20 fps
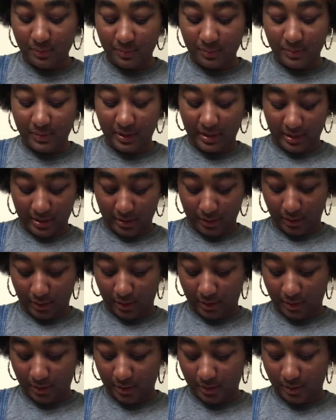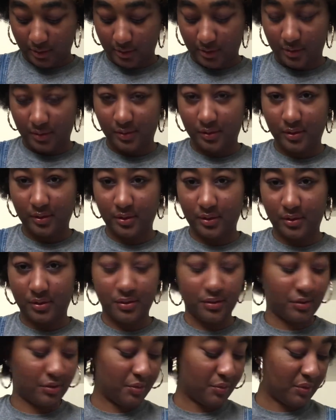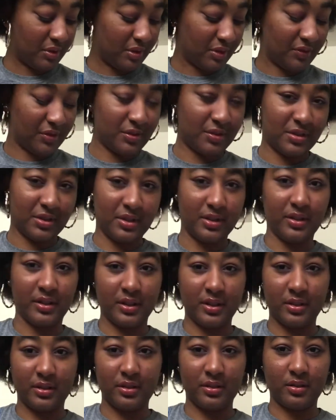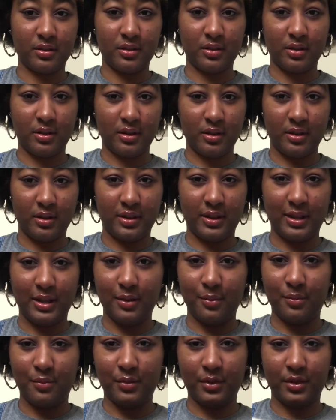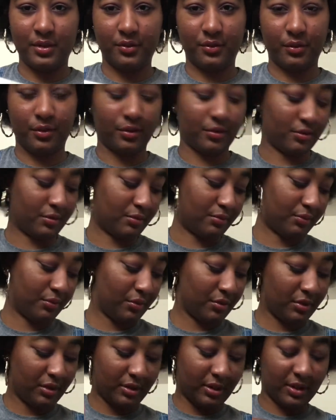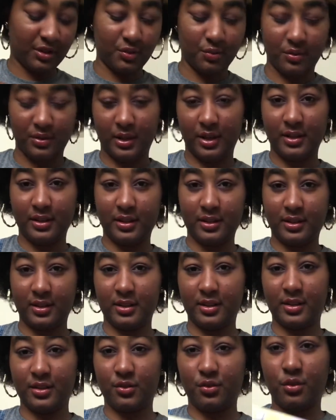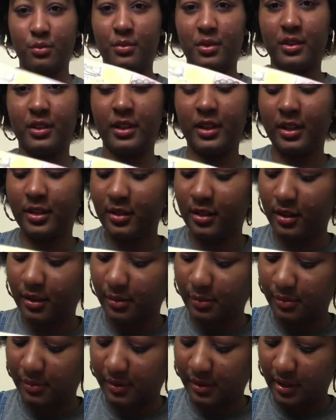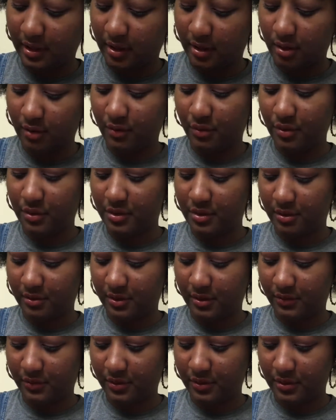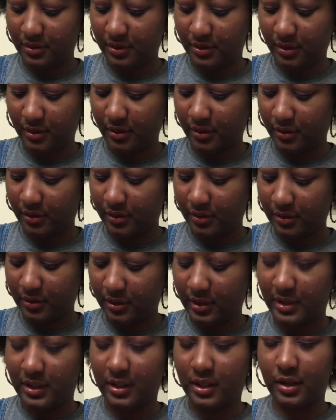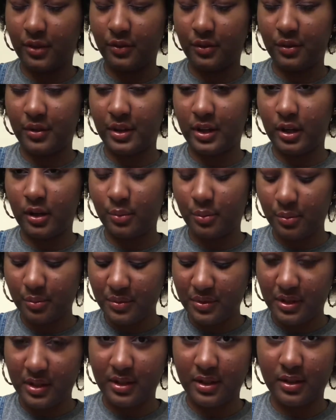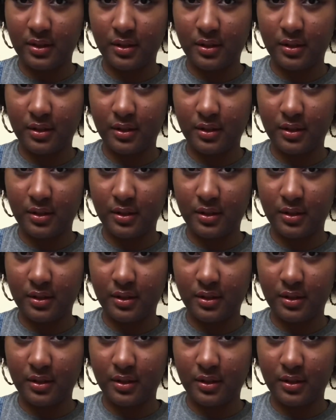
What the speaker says: again, like, doing, if you see, like, the theme as far as, well, the next one, not this one, but, like, the covers of different songs, like, the cover of the albums, and